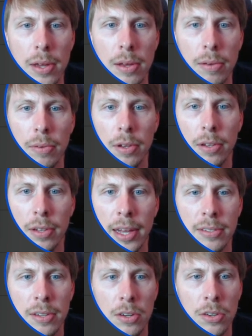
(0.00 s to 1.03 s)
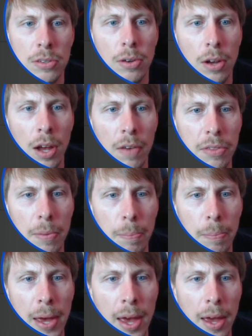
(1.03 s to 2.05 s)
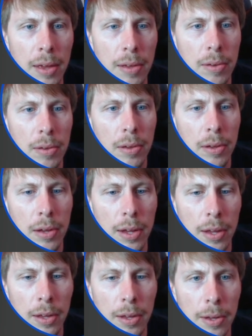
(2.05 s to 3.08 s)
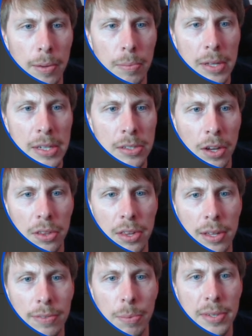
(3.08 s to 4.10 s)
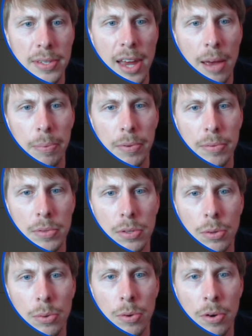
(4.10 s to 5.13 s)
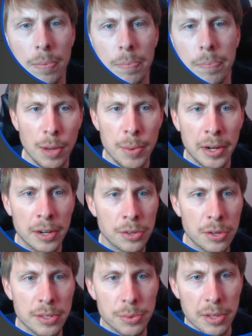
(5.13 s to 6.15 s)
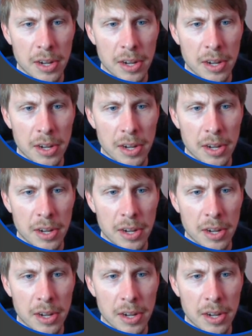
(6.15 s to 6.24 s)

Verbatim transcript: It allows you to just off the bat um, install things from the snap store. I'm not gonna do this with